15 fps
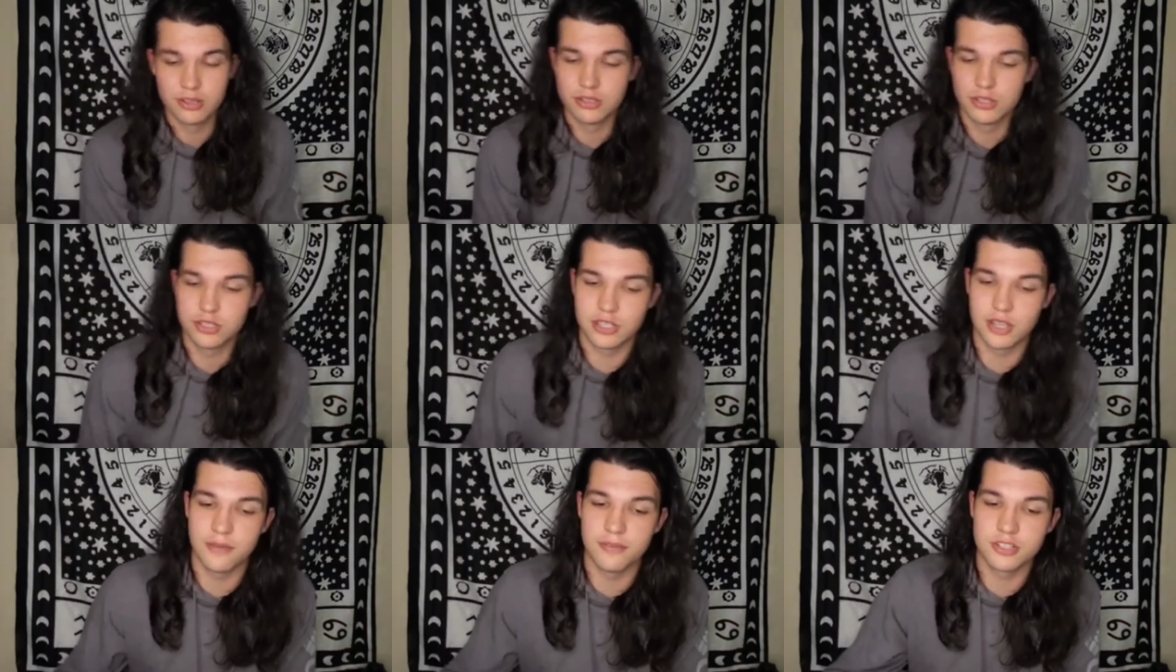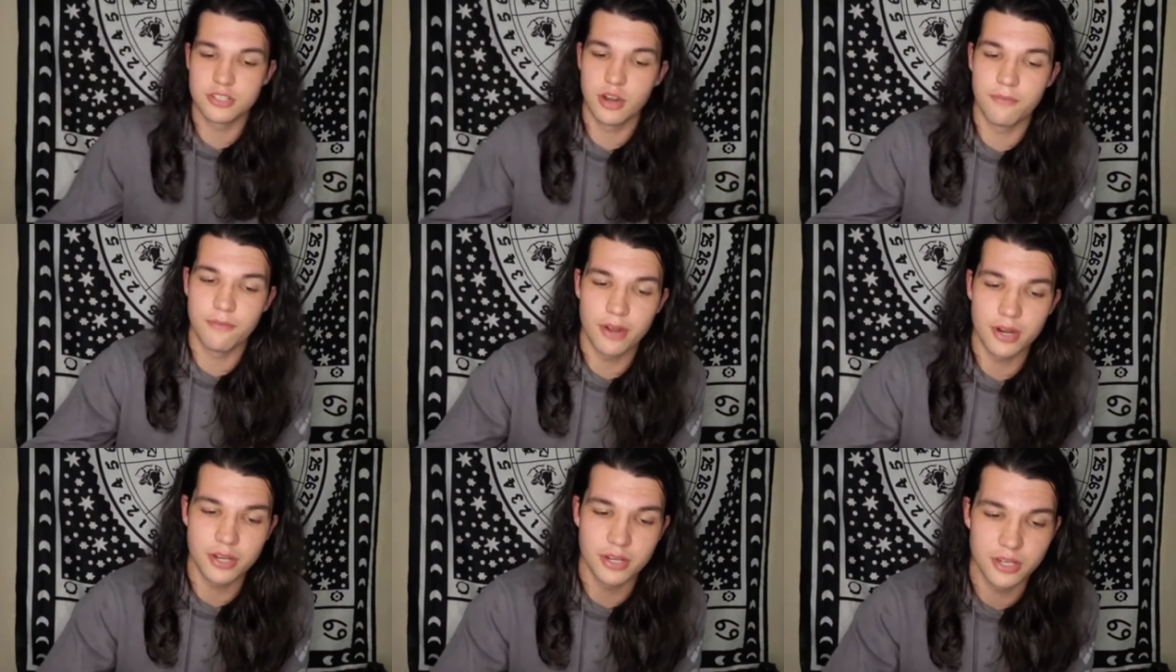Just give us our
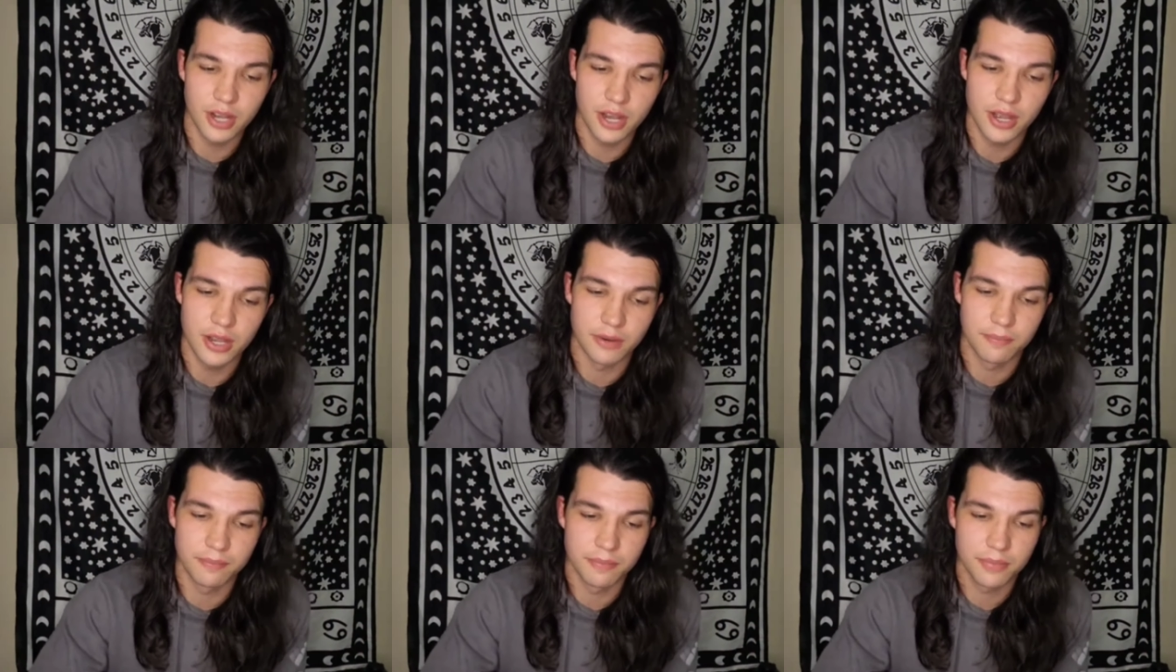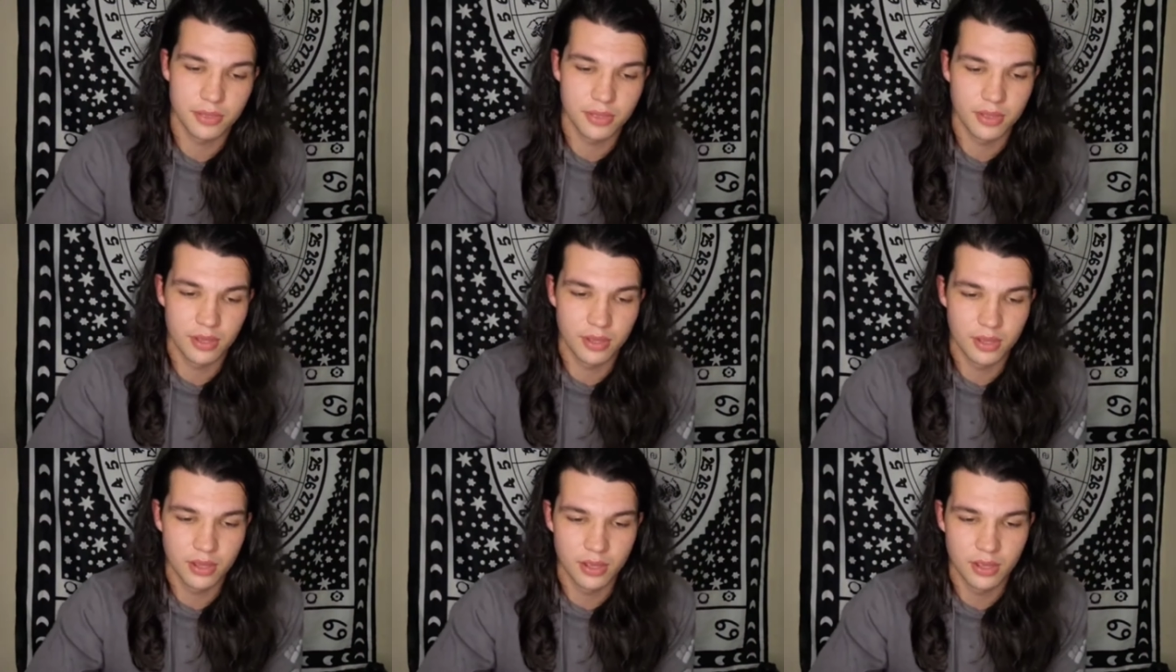fucking cut,
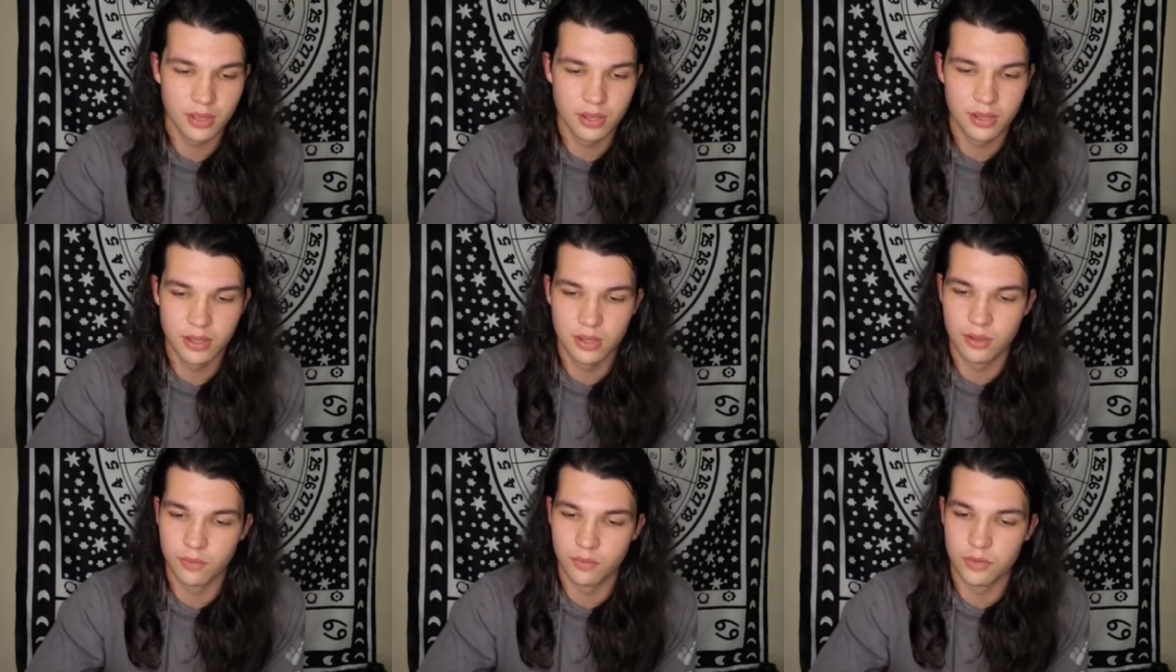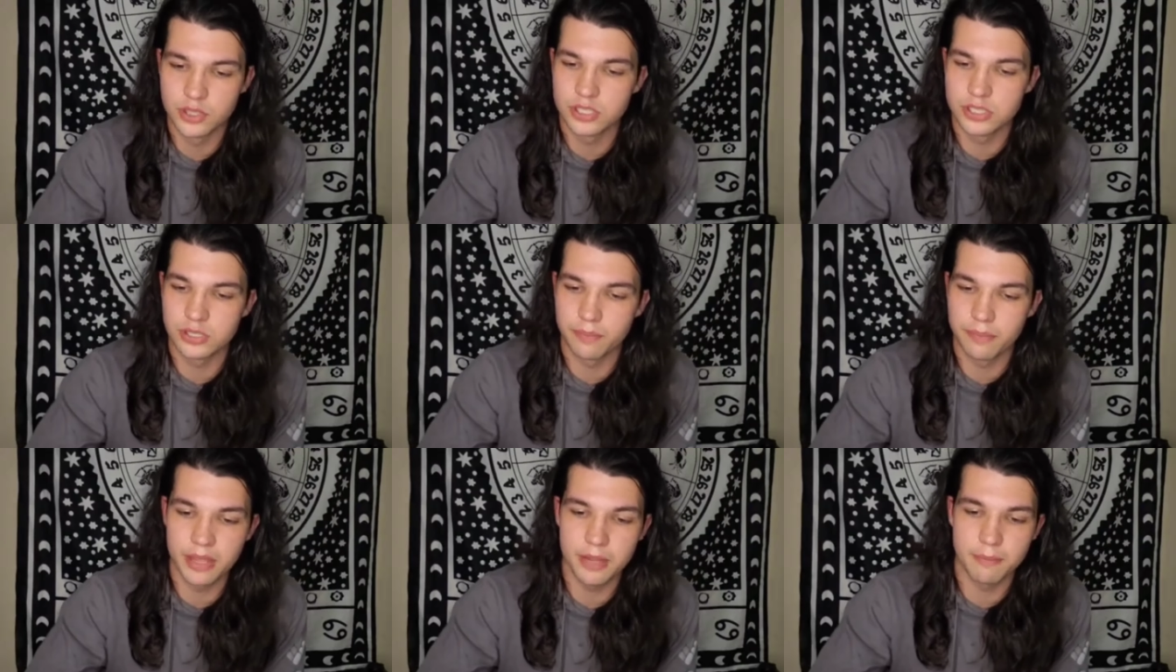which is
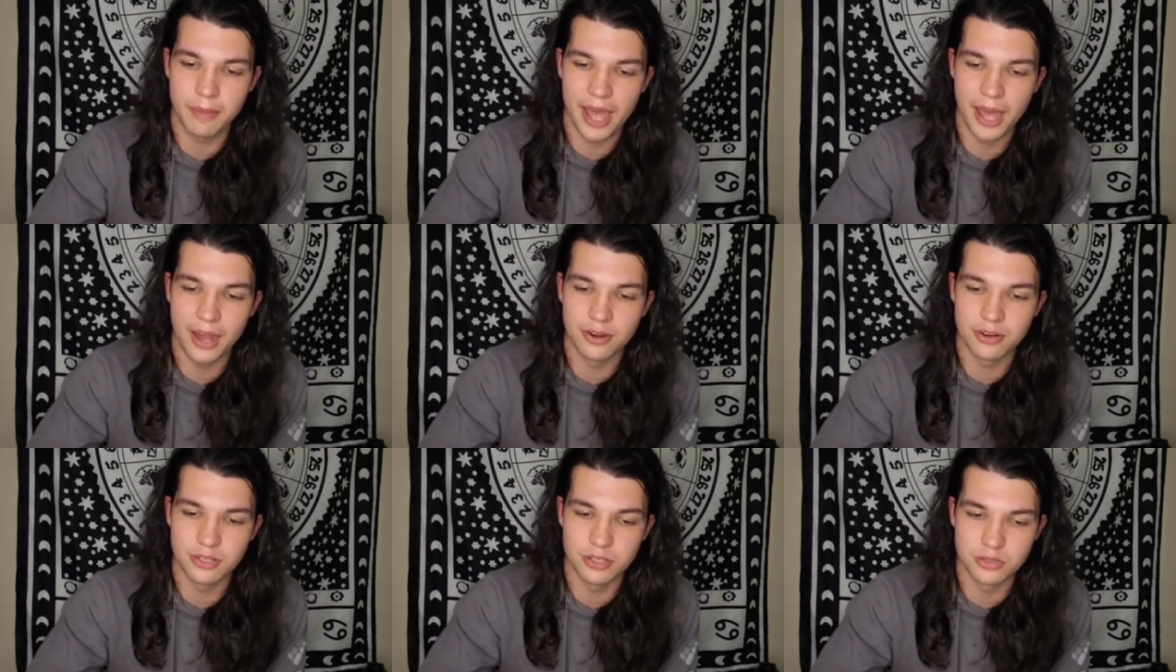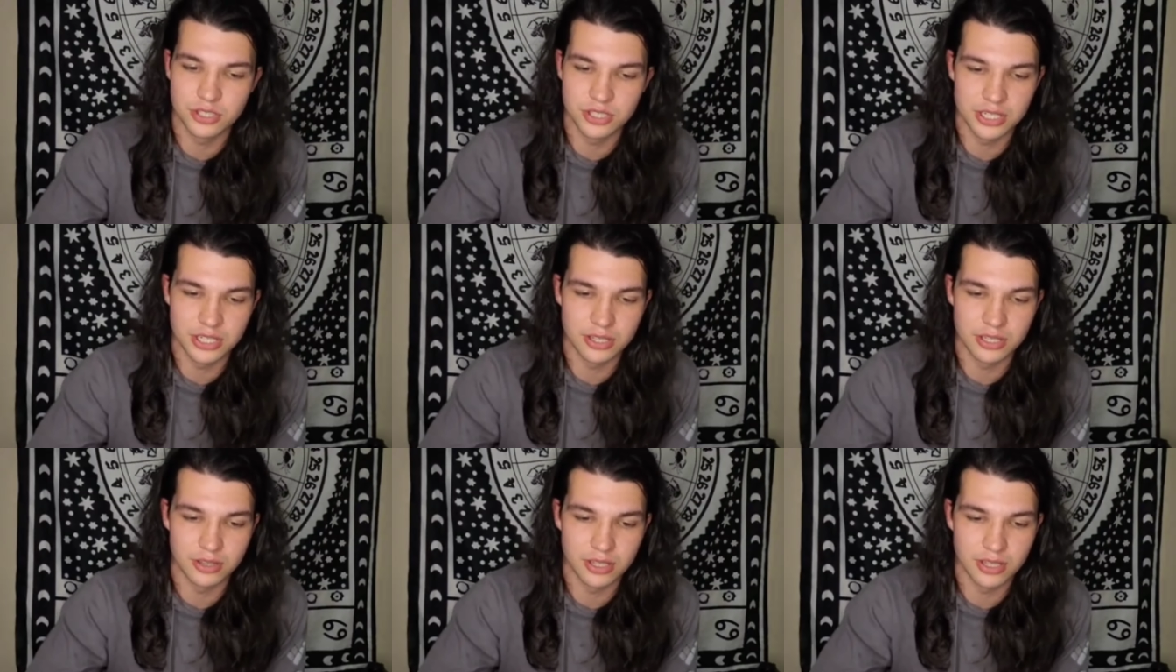a big pattern you
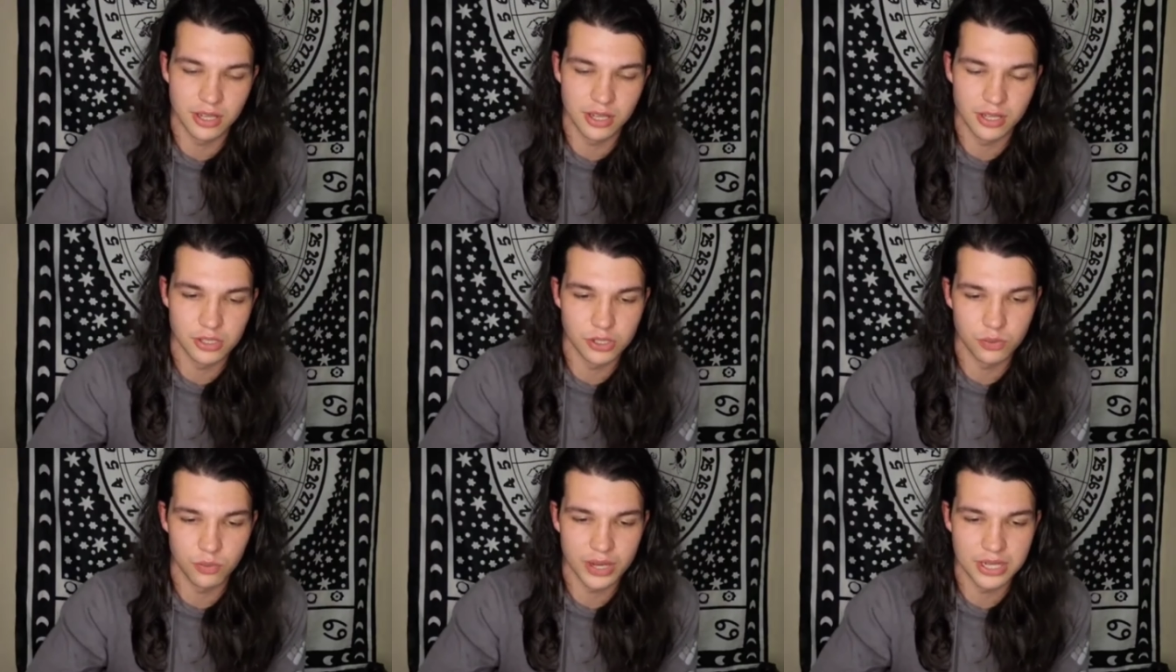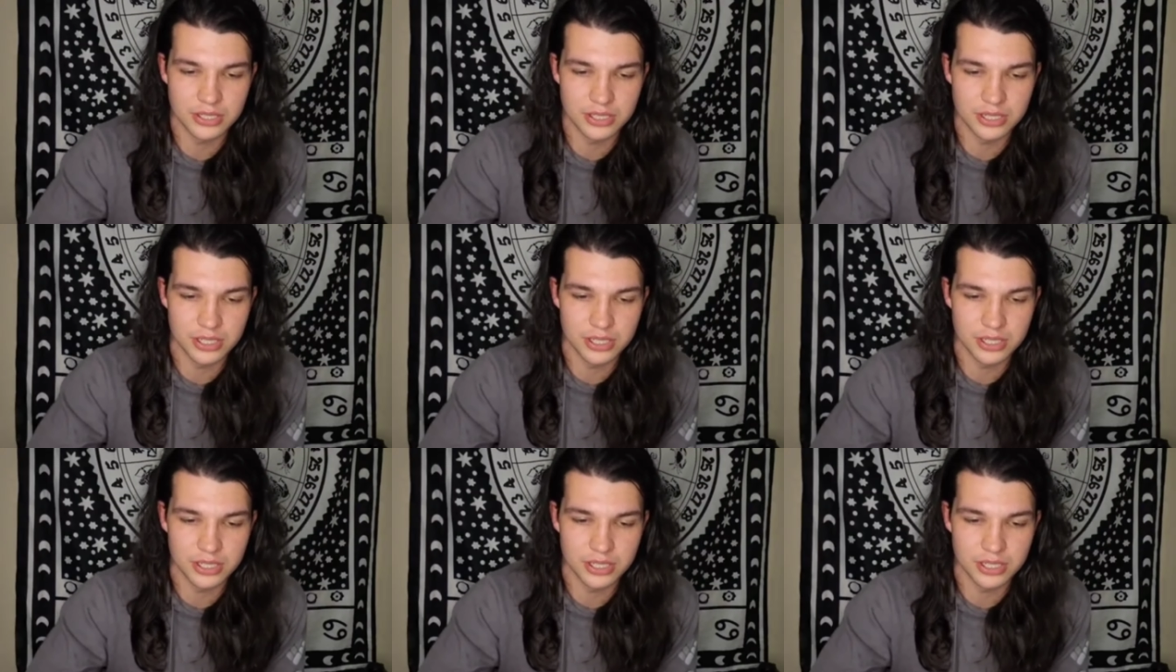see in the U.S.